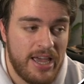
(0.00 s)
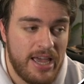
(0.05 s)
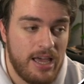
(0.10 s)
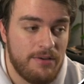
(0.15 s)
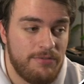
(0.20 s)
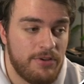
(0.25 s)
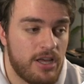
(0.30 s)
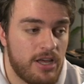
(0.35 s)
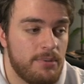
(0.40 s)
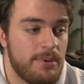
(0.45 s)

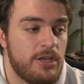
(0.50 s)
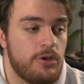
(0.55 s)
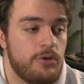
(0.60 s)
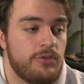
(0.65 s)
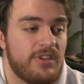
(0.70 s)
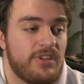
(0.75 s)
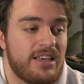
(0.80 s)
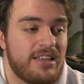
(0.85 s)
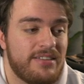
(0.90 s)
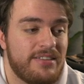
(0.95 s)
If you're going to be
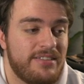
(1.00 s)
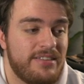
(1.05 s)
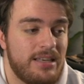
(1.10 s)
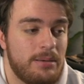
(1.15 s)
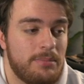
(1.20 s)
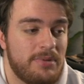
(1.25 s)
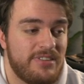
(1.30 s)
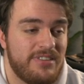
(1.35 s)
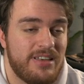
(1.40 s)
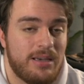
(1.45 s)
using
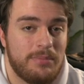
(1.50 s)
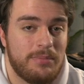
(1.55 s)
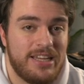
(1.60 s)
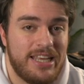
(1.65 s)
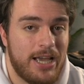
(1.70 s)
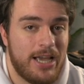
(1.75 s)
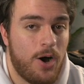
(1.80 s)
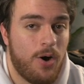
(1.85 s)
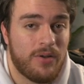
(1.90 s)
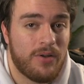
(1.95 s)
Steam
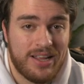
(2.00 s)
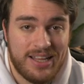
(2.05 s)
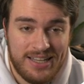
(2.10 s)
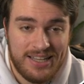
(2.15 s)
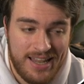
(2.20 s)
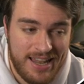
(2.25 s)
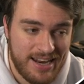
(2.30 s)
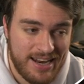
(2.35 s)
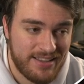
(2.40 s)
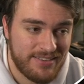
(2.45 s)
CMD on
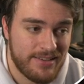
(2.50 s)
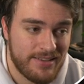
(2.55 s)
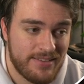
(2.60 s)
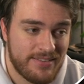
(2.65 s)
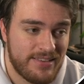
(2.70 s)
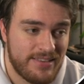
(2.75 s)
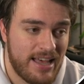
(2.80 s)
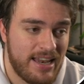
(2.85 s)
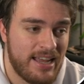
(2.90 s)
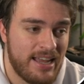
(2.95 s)
Linux
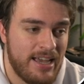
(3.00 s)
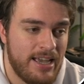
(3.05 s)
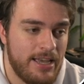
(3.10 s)
instead,